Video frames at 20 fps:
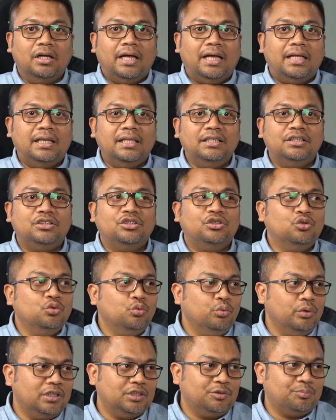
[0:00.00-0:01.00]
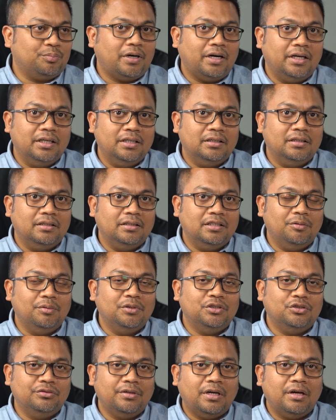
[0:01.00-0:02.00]
at least 2 weeks prior. Yep. That
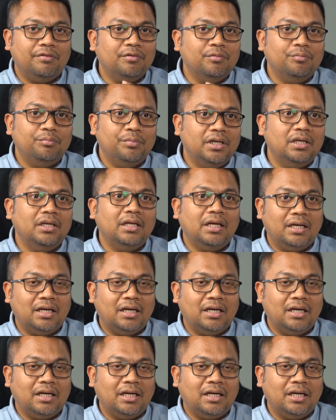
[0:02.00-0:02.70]
means you haven't been